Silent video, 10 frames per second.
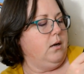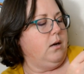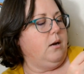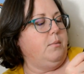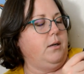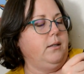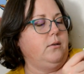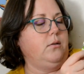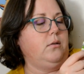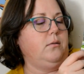a
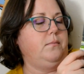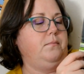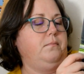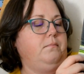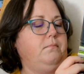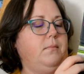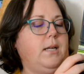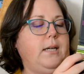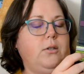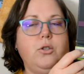little,
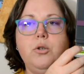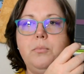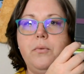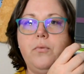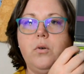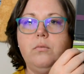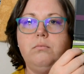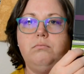like, loop for